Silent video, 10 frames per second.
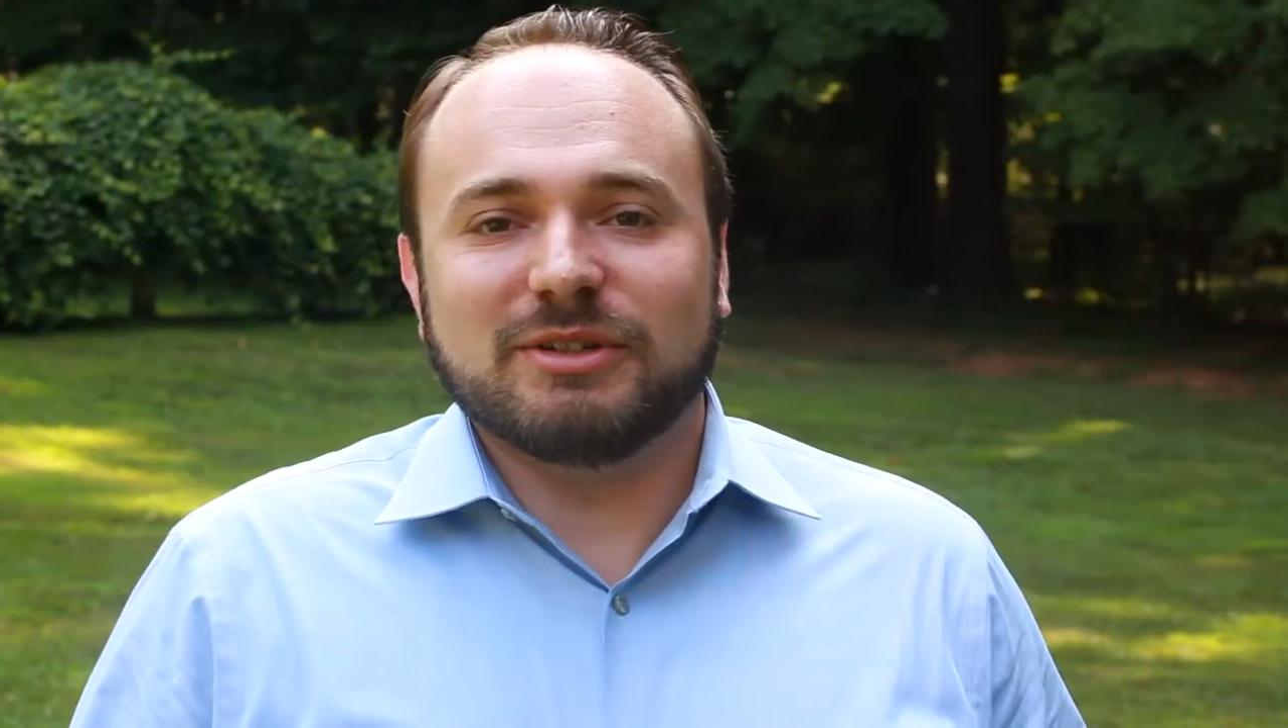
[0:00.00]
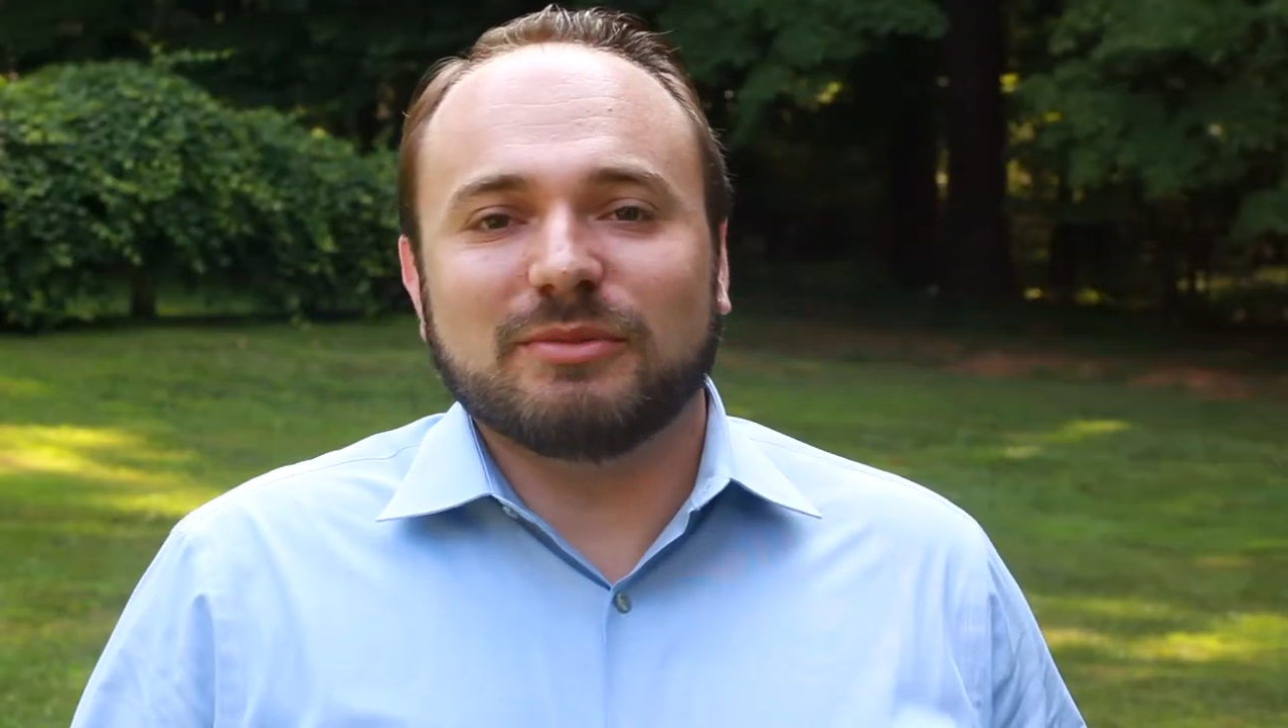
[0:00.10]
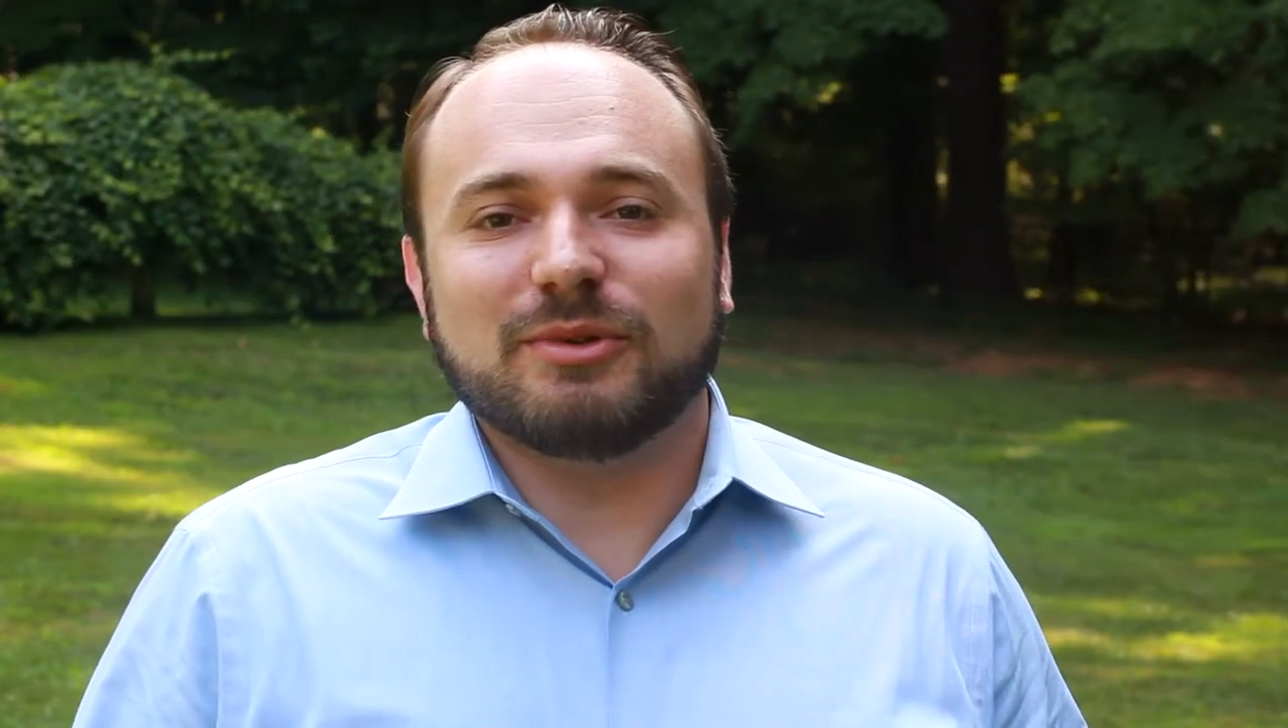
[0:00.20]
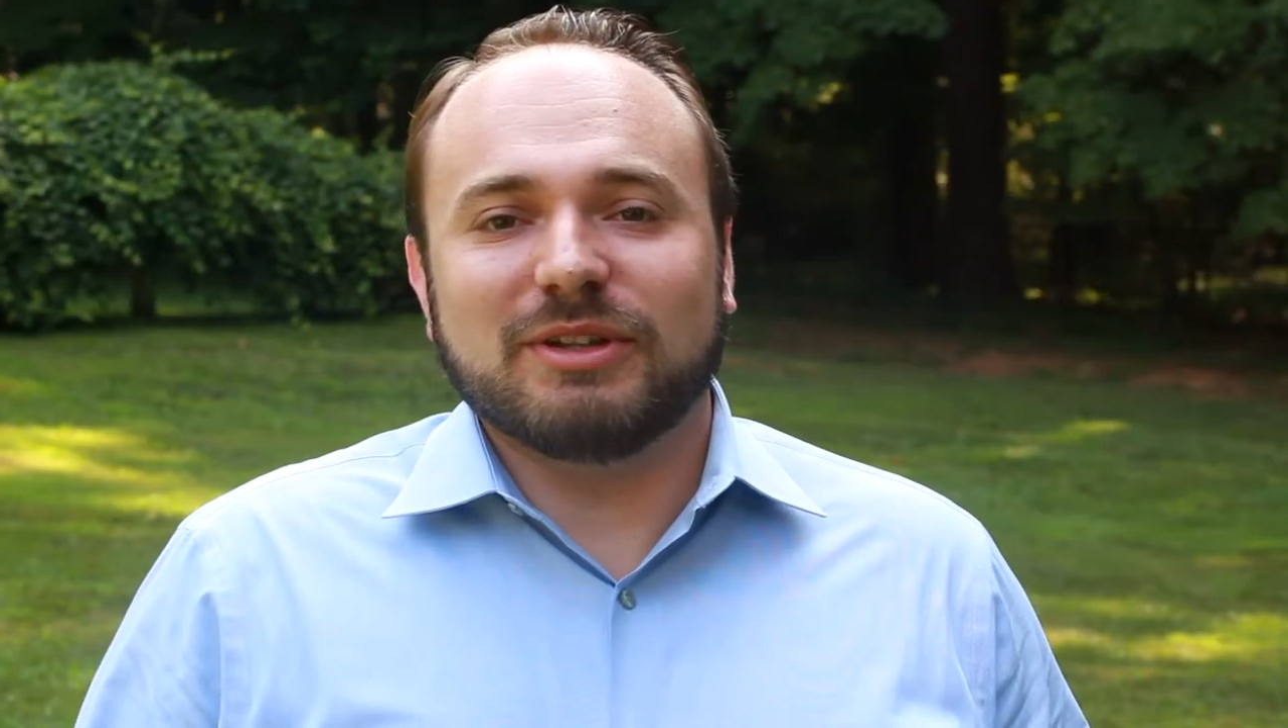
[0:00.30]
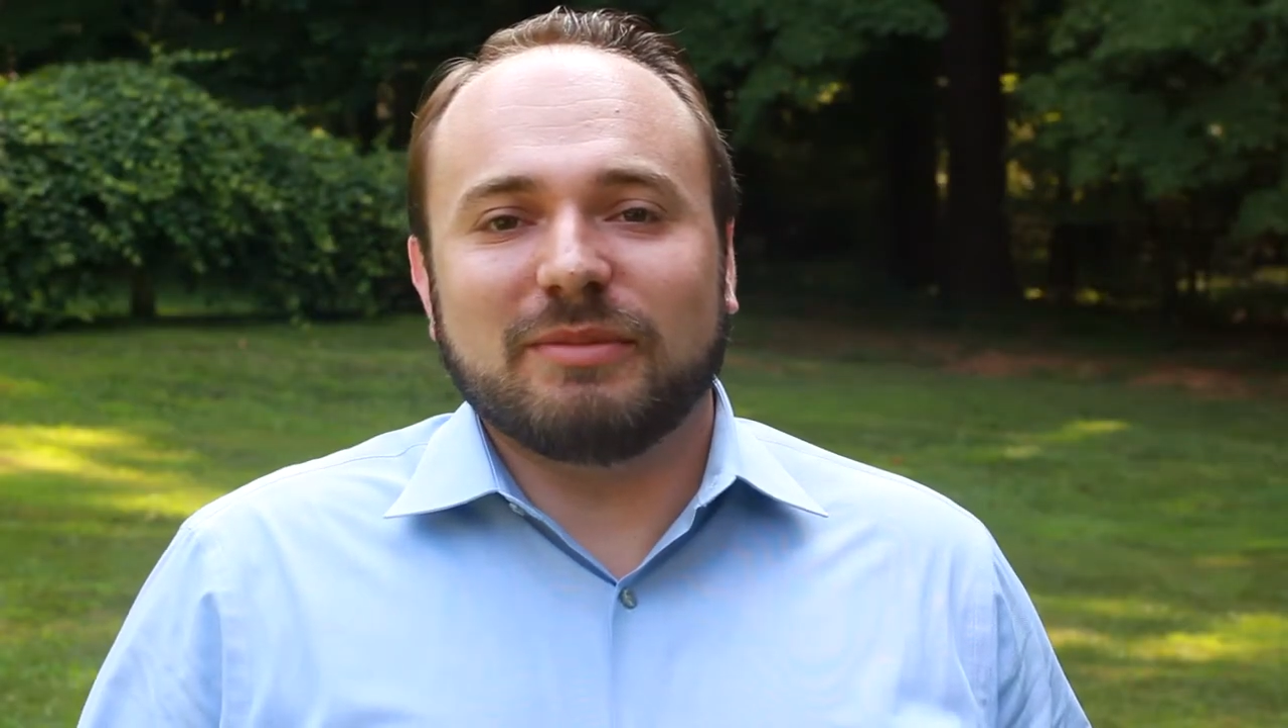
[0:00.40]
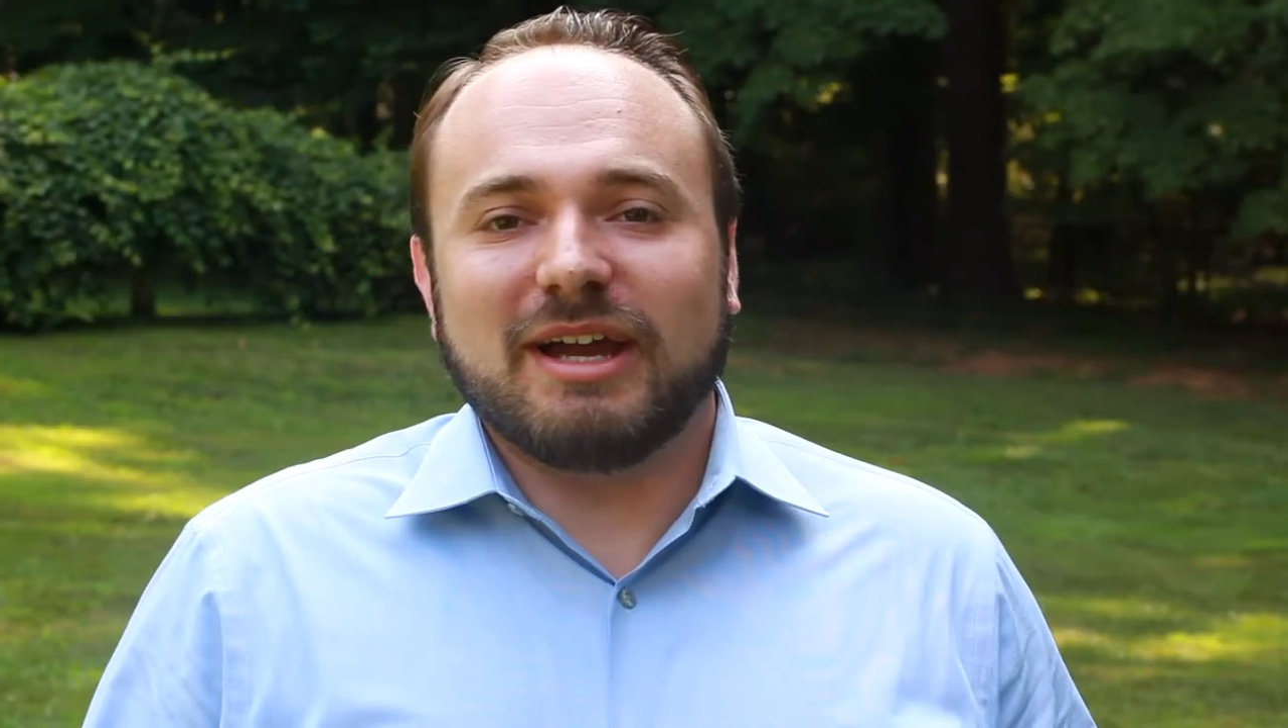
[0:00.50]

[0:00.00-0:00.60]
Biltmore in the